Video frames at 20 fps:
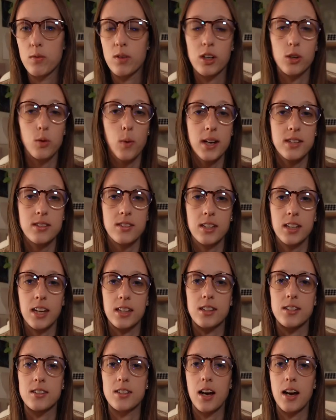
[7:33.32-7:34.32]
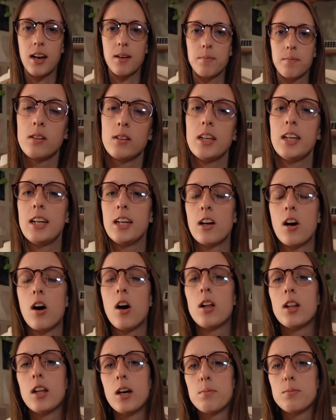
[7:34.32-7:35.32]
requesting at the time, leading
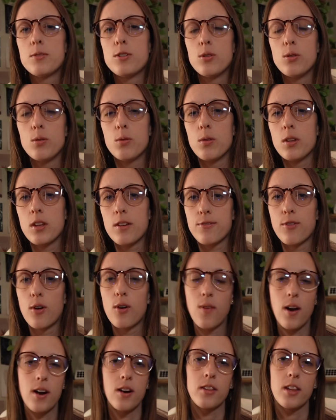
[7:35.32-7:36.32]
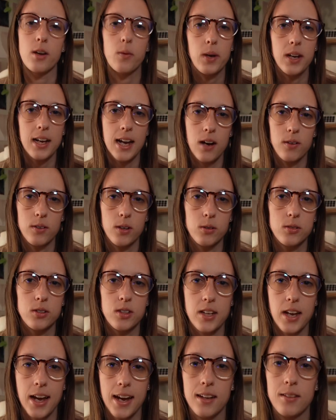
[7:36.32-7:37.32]
all up to the 4Runner that we now know
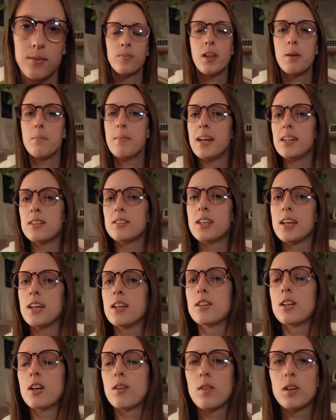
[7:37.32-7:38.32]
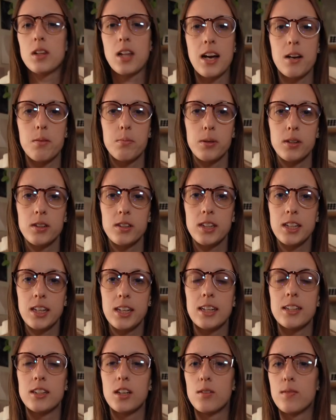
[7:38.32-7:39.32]
today. They maintained their
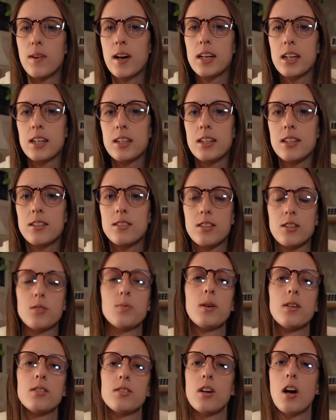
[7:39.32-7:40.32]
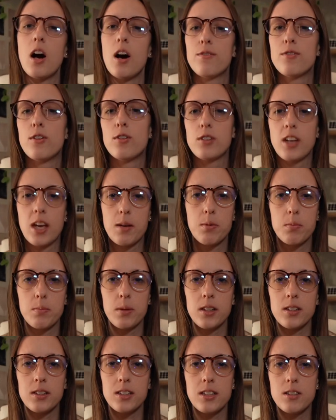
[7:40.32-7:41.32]
reliability and their ruggedness as well as their off-road
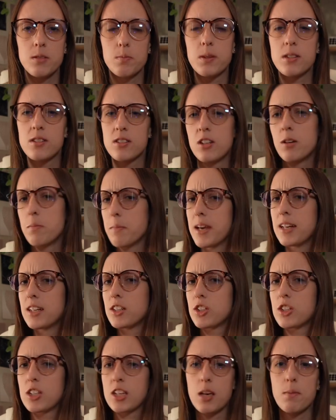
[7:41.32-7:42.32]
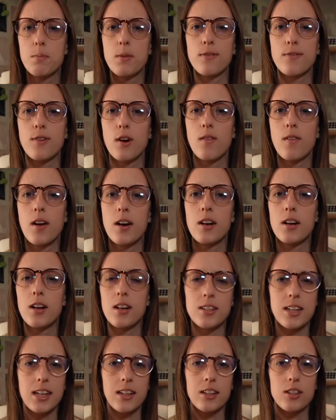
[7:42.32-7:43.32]
capabilities, but still managed to keep the 4Runner a
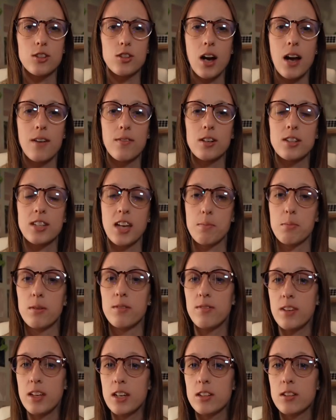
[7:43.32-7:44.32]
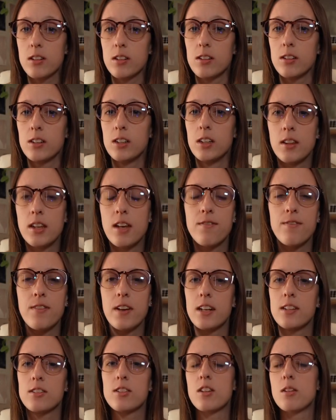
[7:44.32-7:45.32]
daily driver type of vehicle that
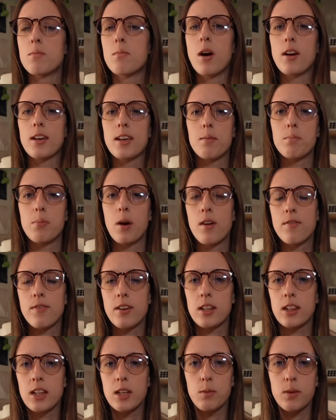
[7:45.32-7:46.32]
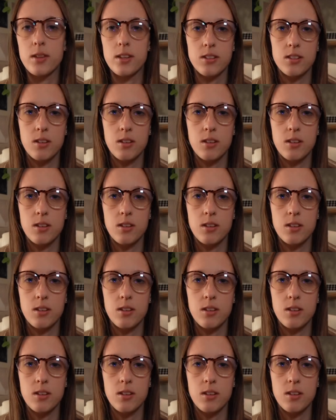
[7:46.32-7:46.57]
fit into the market perfectly with its